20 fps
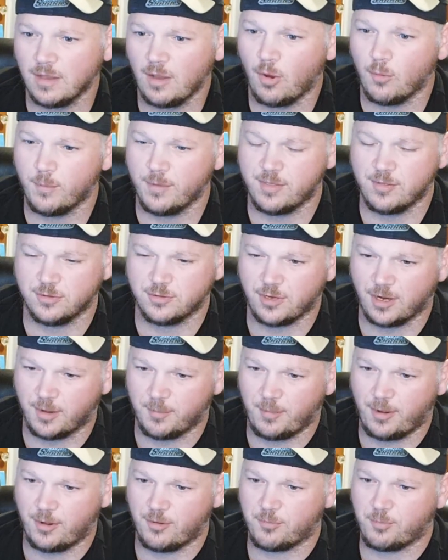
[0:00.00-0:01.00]
Are we still talking
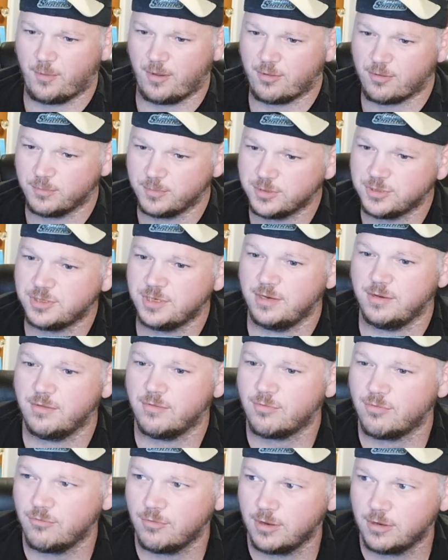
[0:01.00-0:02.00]
about espresso
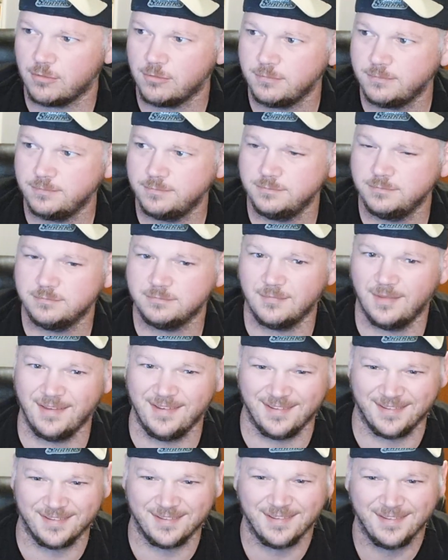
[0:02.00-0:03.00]

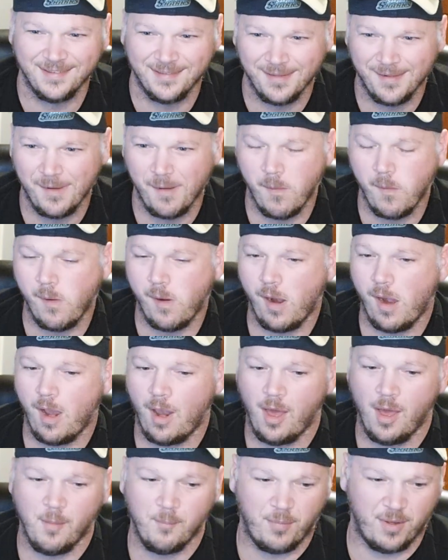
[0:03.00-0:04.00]
machine?
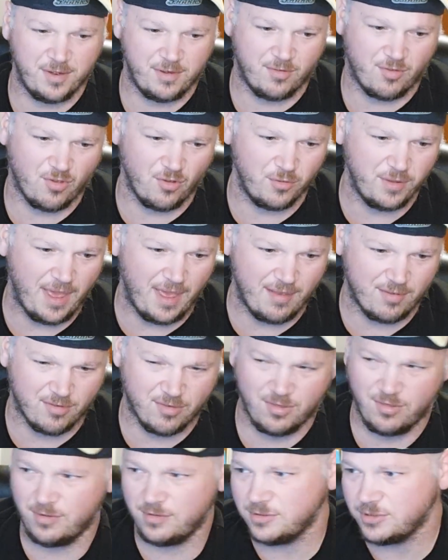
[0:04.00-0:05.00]
But so
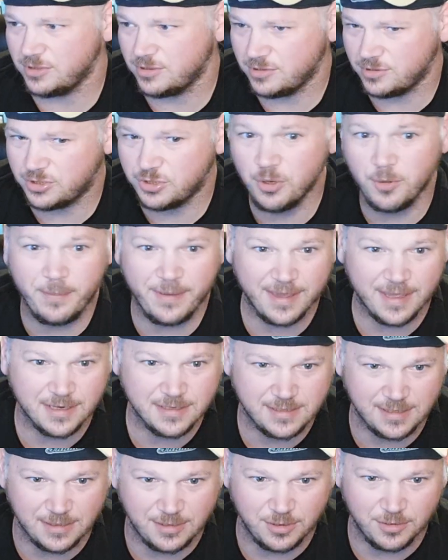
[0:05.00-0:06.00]
yes, to be
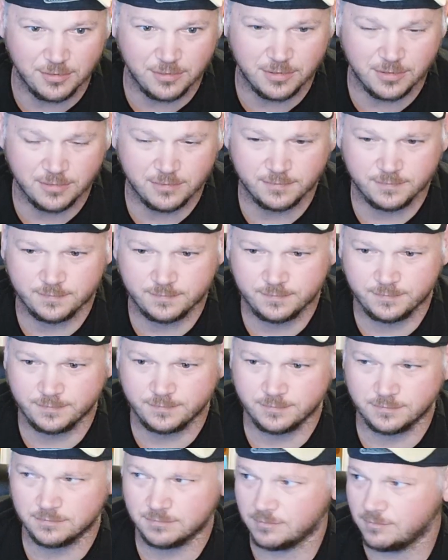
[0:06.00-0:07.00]
continued.
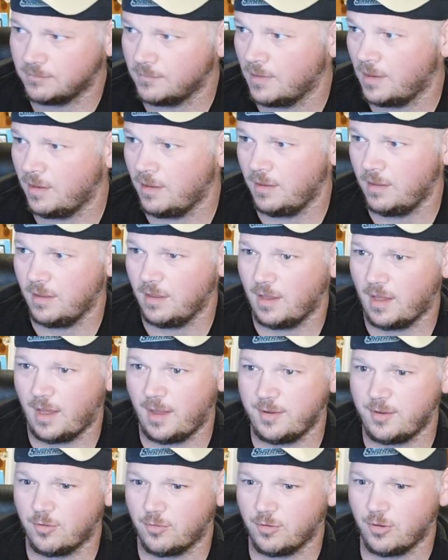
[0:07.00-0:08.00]

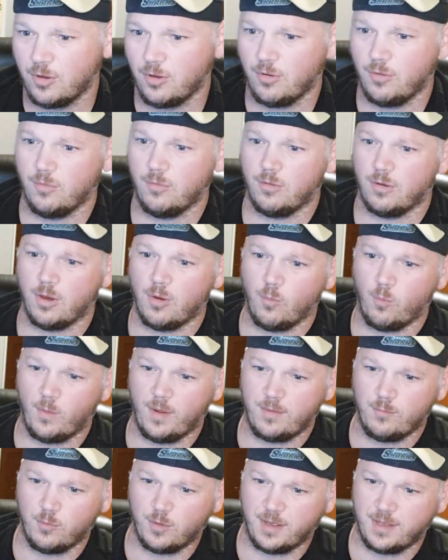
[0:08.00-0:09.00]
I don't know
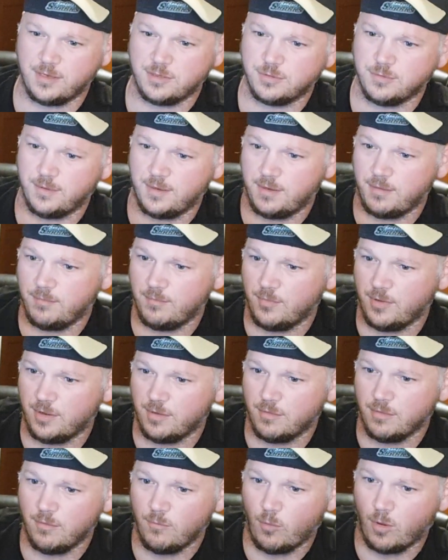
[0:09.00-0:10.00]
when we'll get to it, but
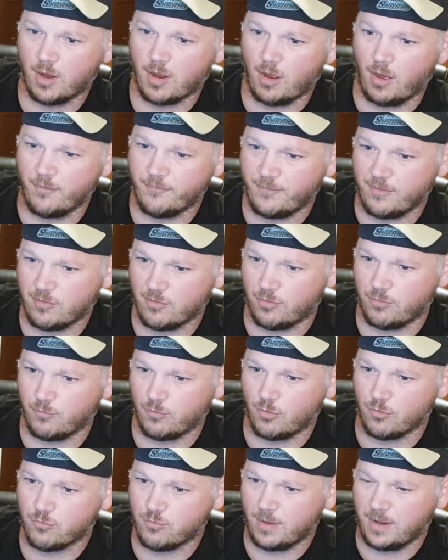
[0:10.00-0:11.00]
what coffees on the
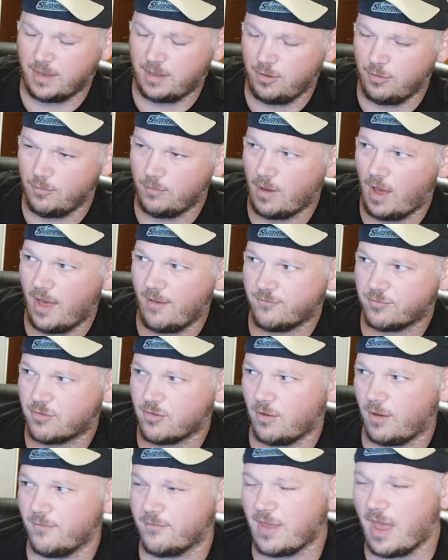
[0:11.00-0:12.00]
roast rate queue? I've
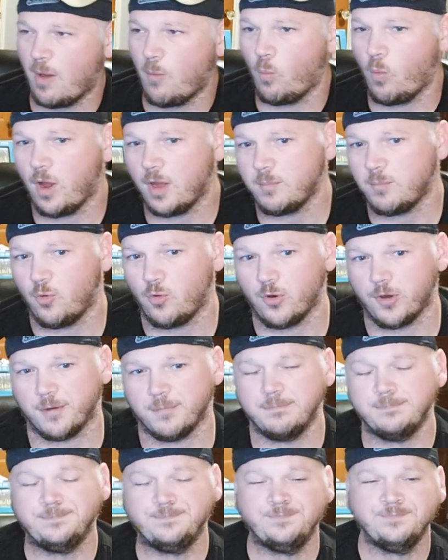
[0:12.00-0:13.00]
got one more.